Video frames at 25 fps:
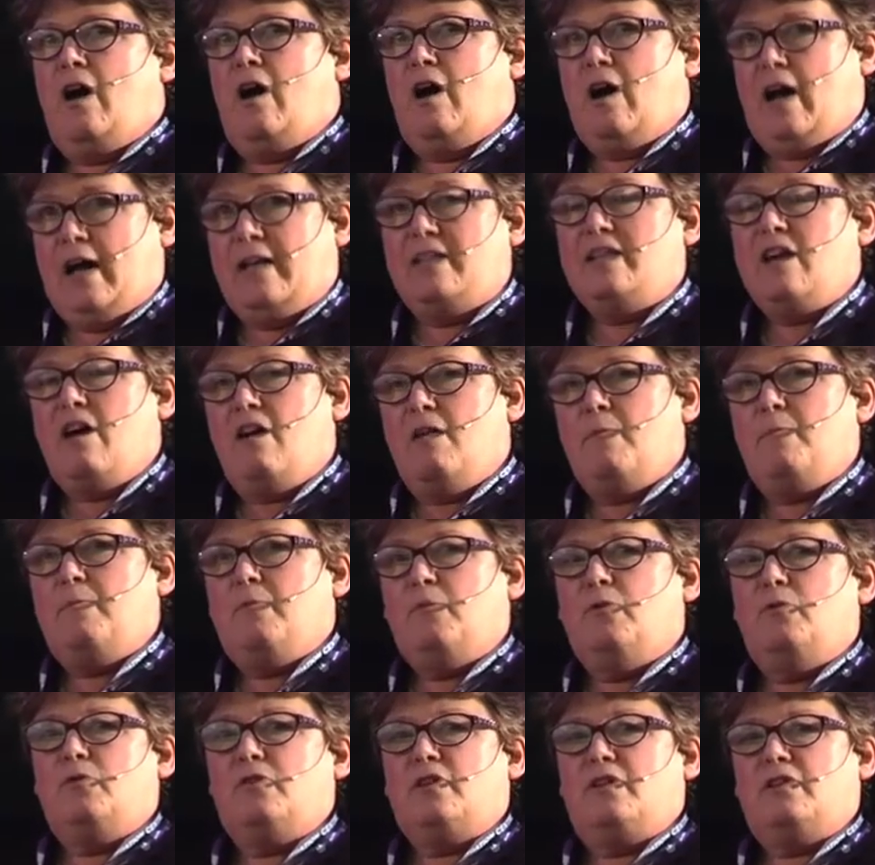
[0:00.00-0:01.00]
our, and our
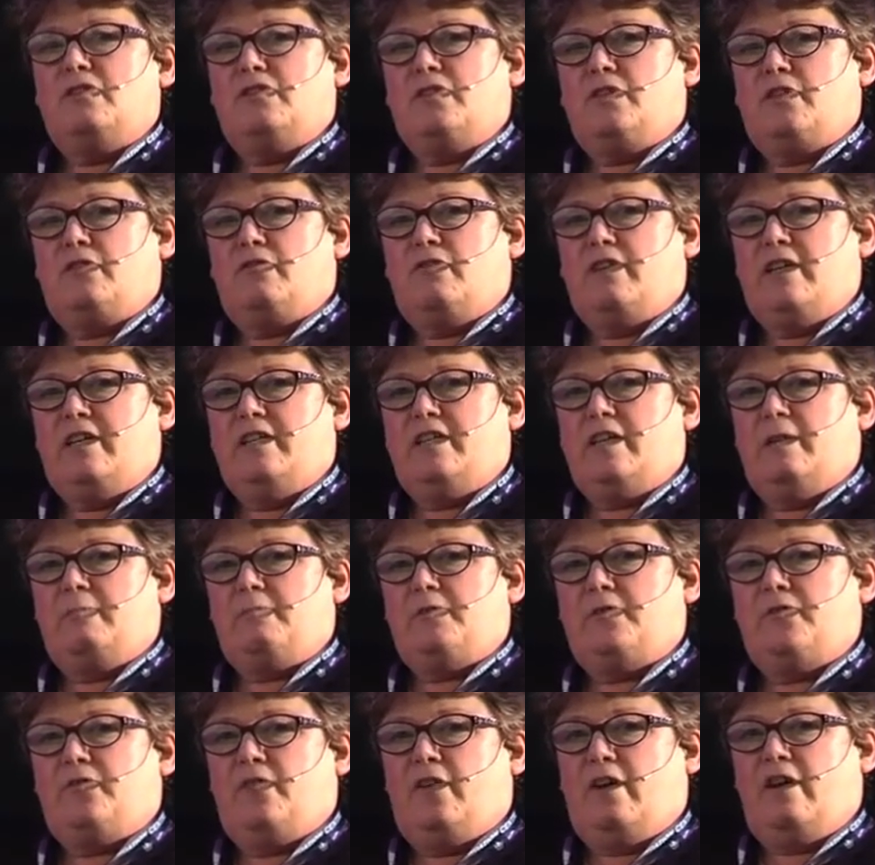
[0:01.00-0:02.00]
board has agreed
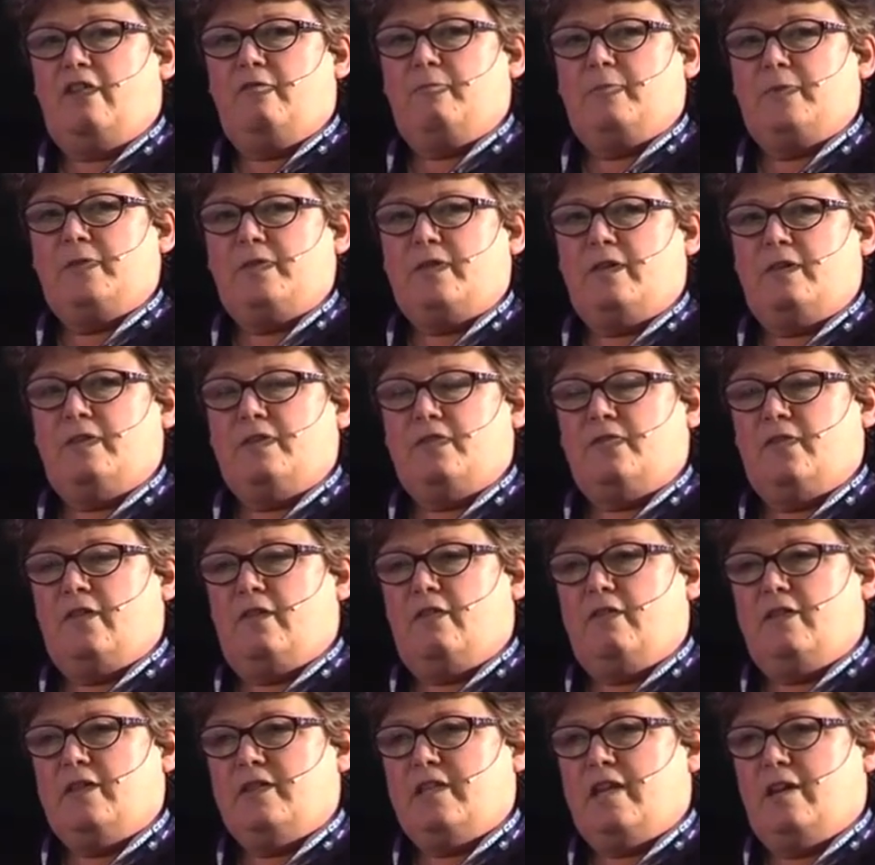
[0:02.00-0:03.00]
up to 5% of
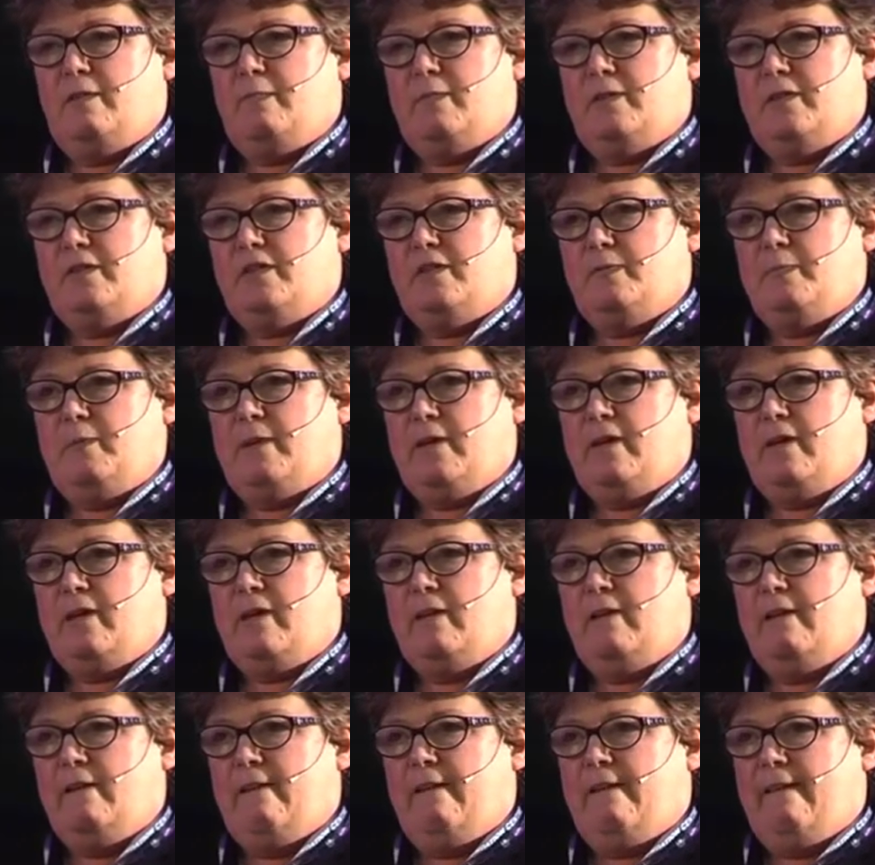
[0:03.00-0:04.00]
our endowment to
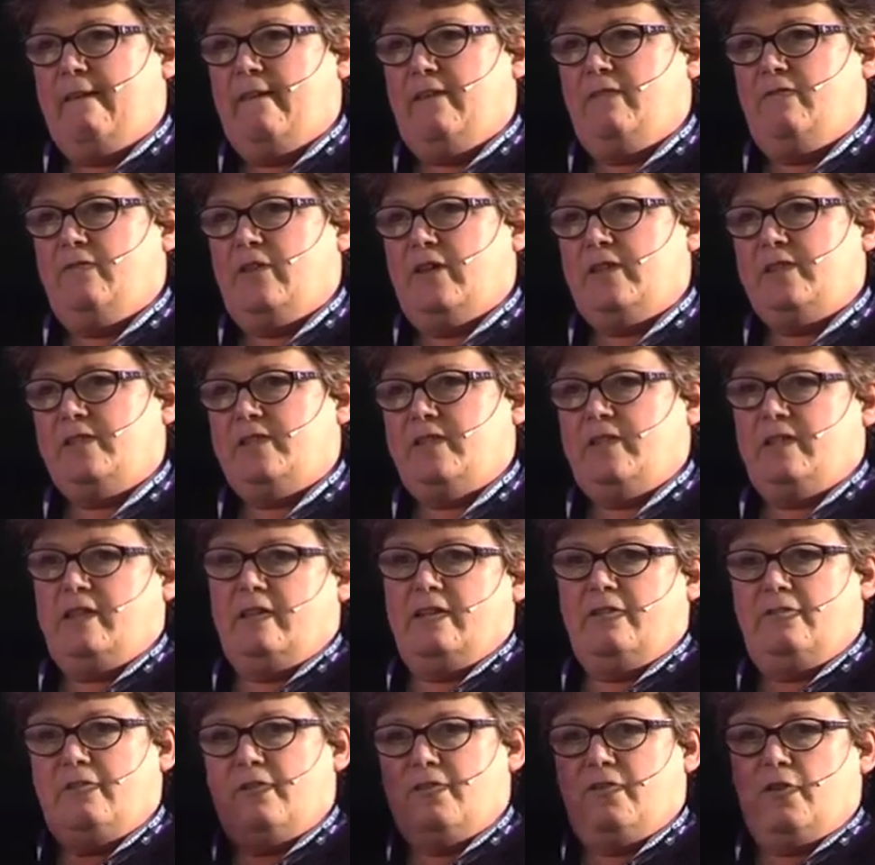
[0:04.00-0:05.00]
be invested
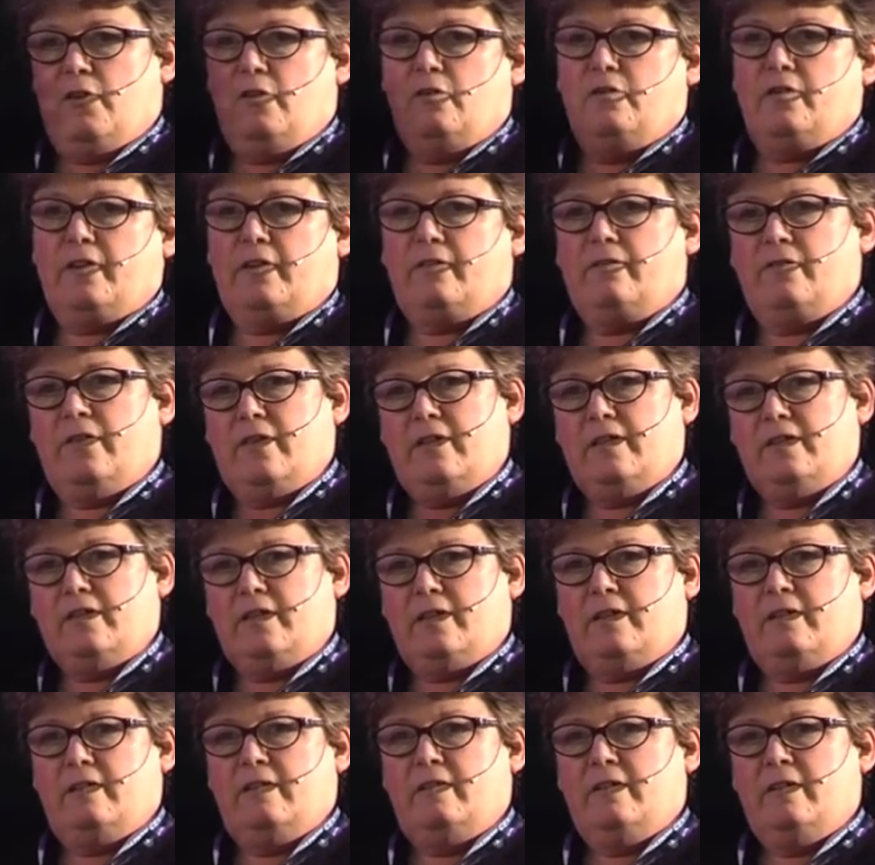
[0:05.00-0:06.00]
in a revolving fund
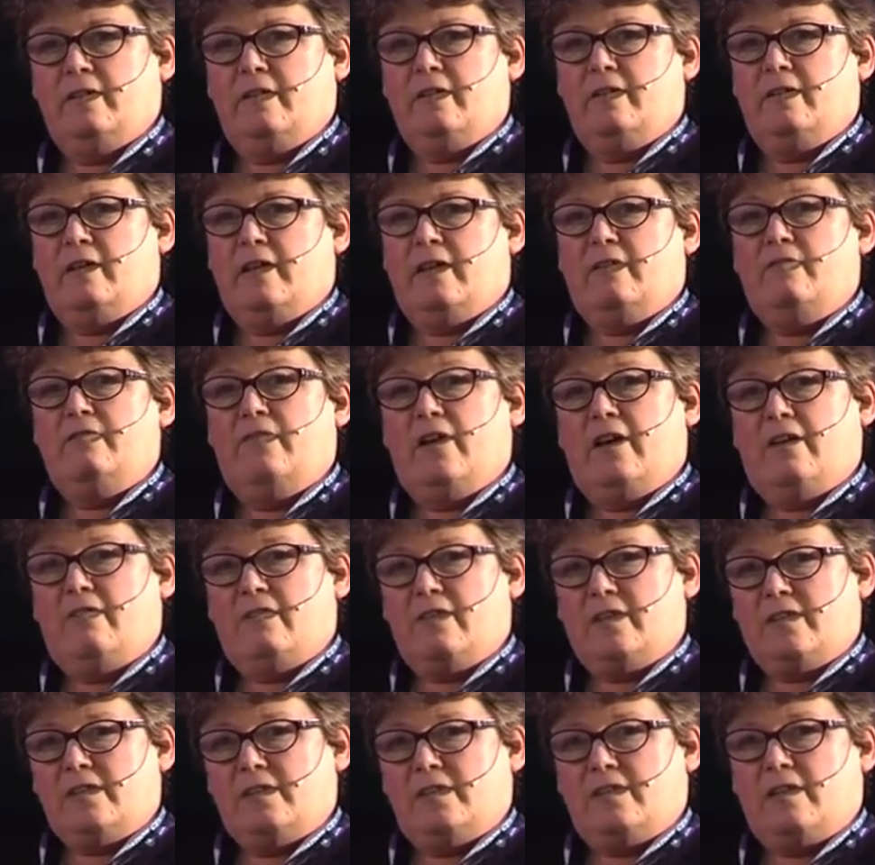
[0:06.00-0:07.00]
in, in
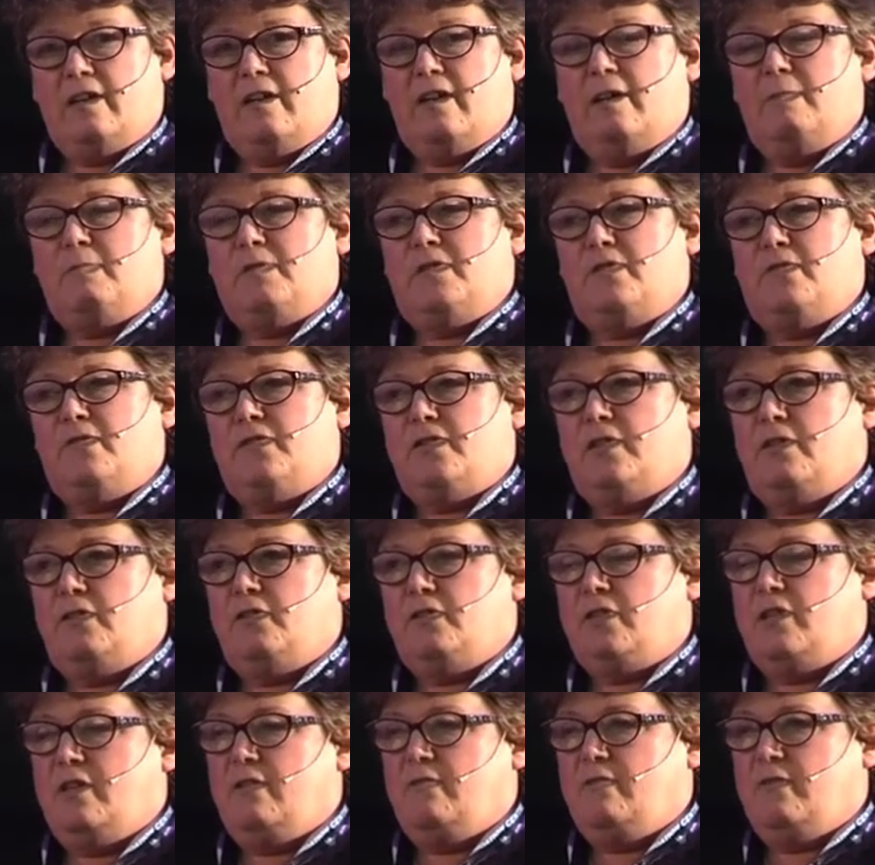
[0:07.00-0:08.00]
various types of
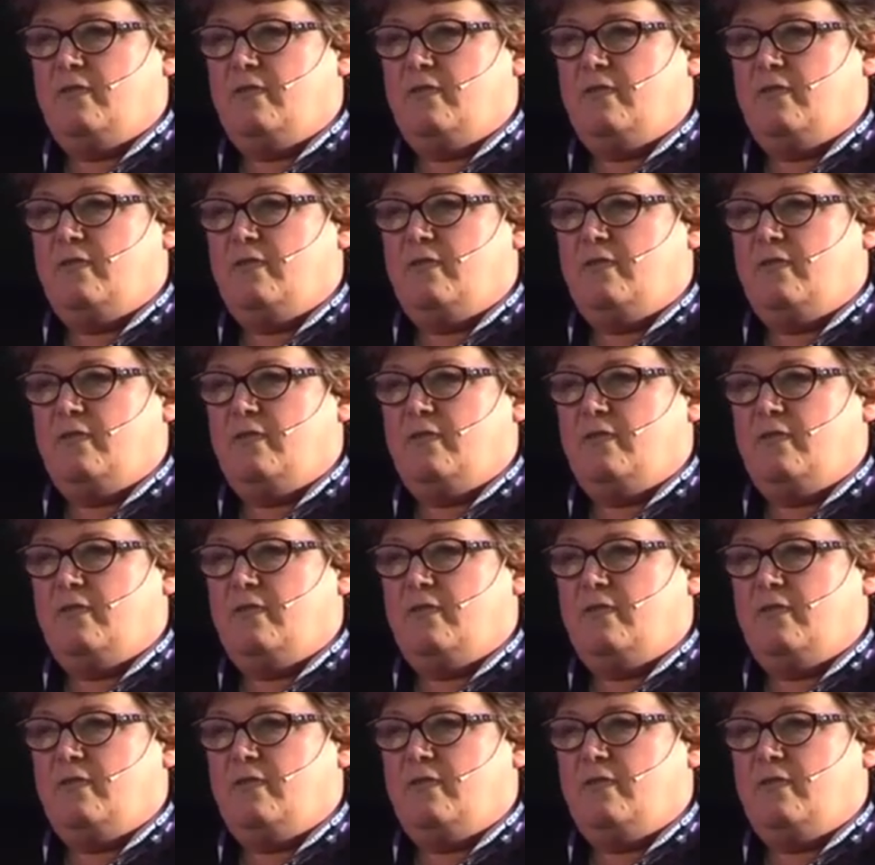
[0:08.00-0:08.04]
social